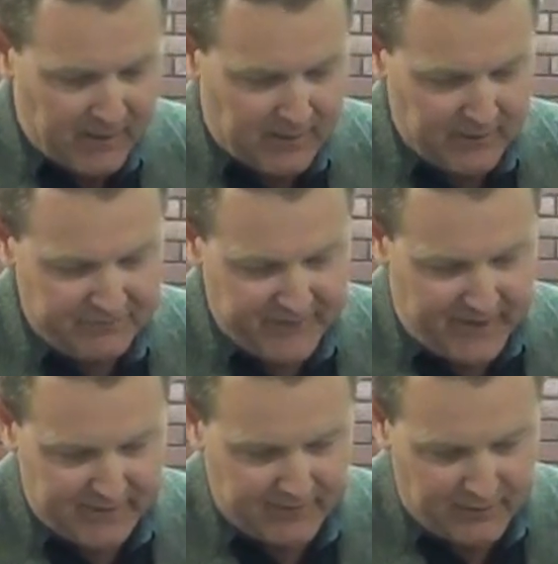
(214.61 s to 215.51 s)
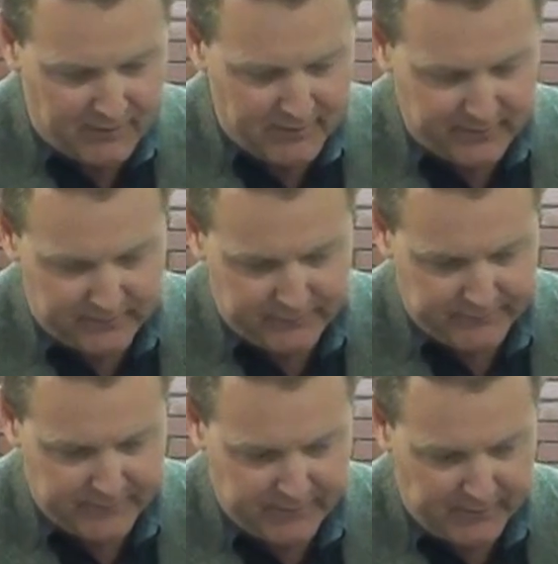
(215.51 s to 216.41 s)
Cliff and I talk, and
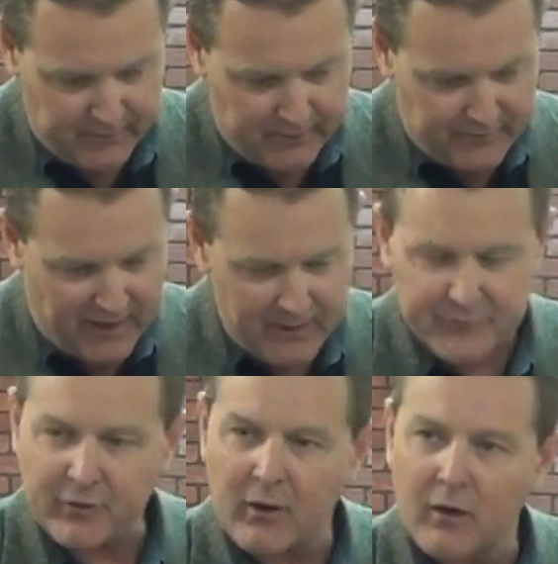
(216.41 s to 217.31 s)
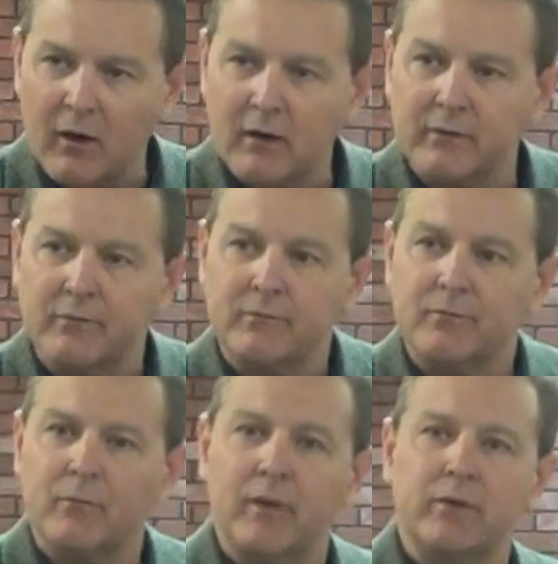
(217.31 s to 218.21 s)
times are hard, and,
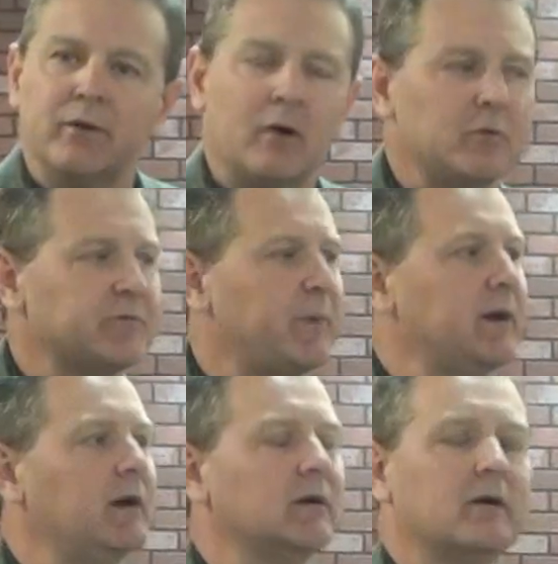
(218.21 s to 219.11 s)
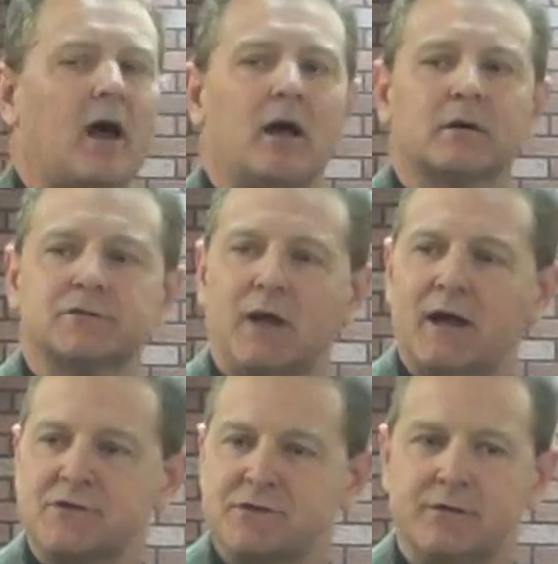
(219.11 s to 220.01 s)
you know, we spent $100
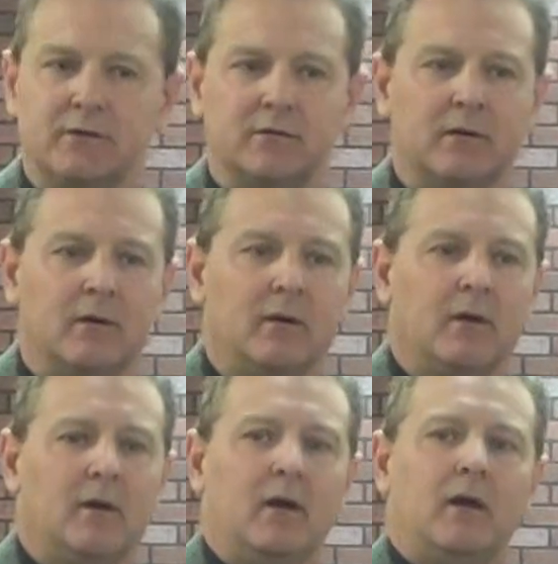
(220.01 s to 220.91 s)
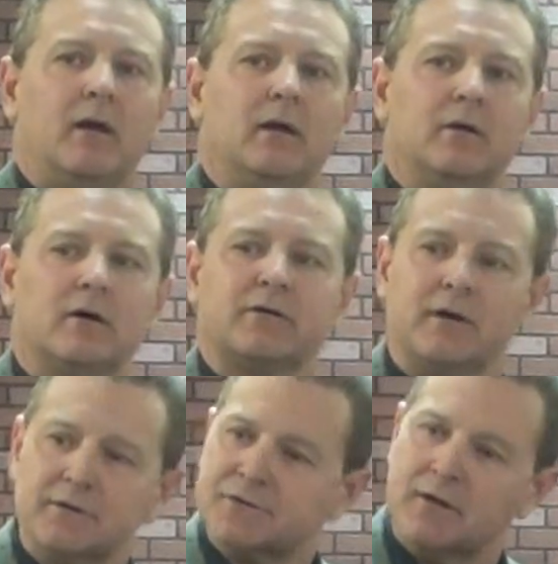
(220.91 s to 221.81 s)
last year. And y'all
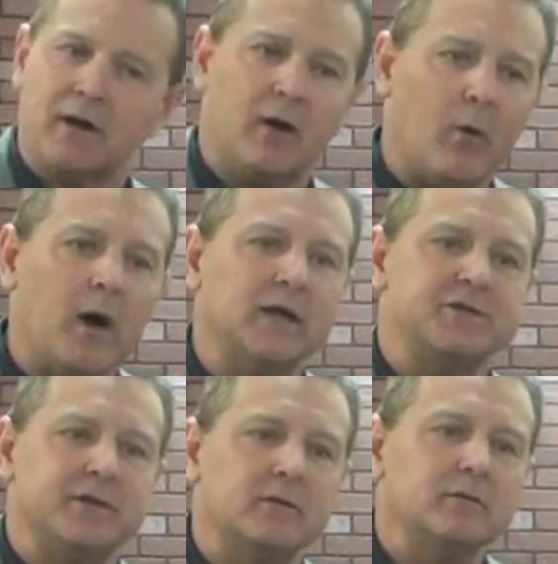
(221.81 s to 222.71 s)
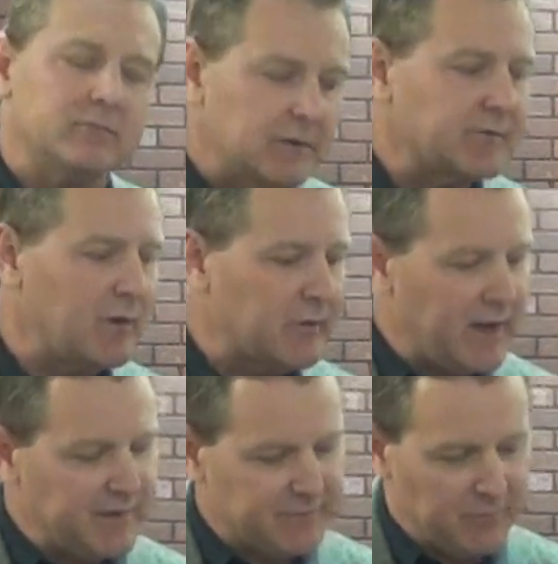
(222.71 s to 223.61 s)
tell us y'all gotta watch it. So,
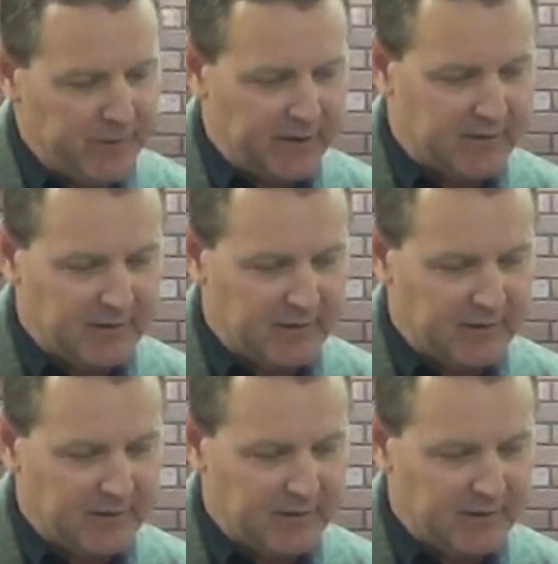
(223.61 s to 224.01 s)
okay, so we get